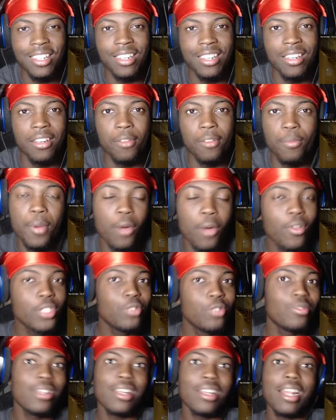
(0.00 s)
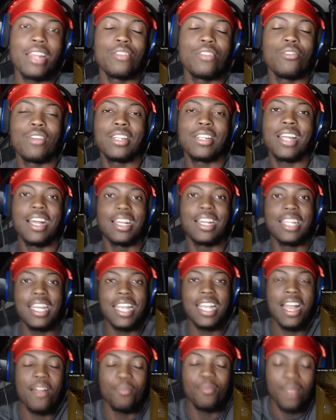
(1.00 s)
But what you think they doing now? They
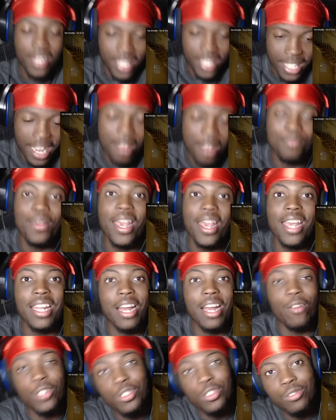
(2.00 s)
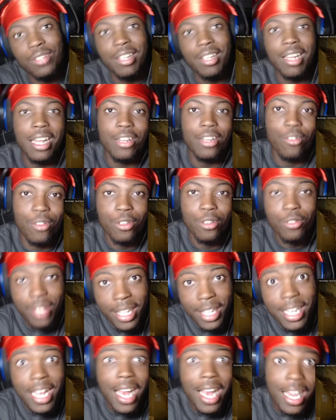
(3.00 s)
got money, they paid now. What you think they doing? You think
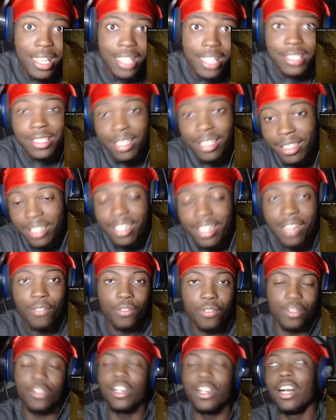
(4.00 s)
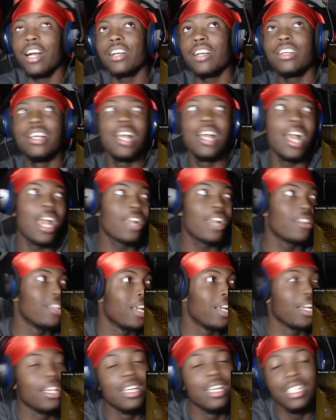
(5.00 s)
they out there stealing that? Well, I ain't gonna lie.
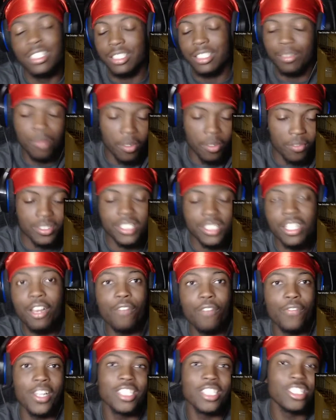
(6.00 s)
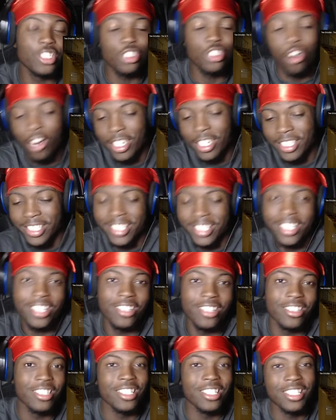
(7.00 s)
Some of them are still facing charges, still,
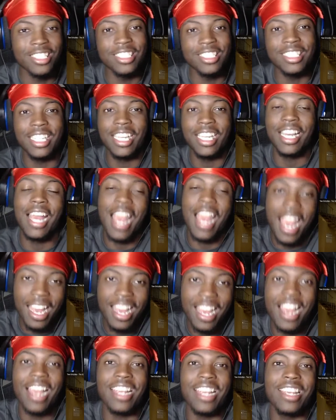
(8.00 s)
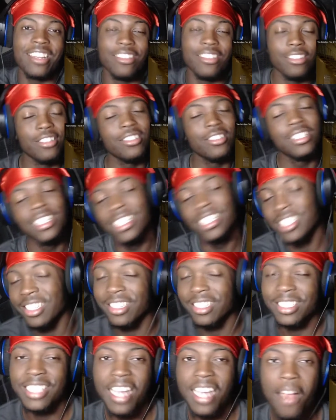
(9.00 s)
you know what I'm saying, acting up. You know what I'm
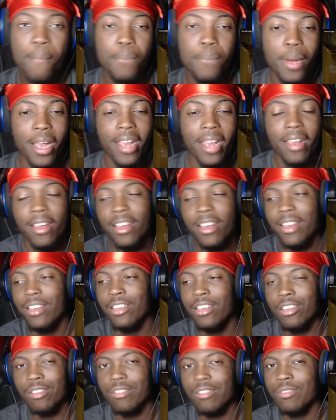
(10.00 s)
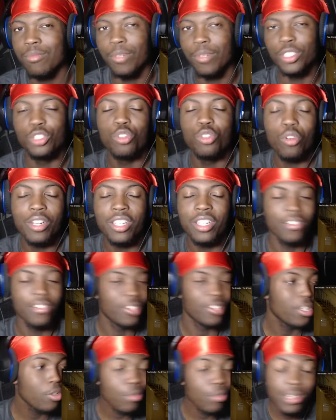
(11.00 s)
saying? But majority of them,
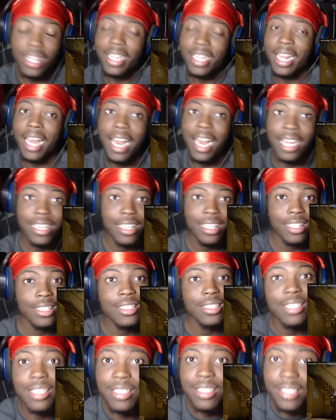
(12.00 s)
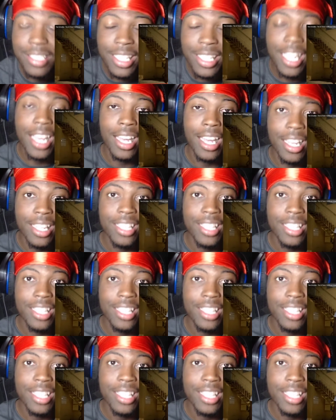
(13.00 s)
you think they out there, you know what I'm saying?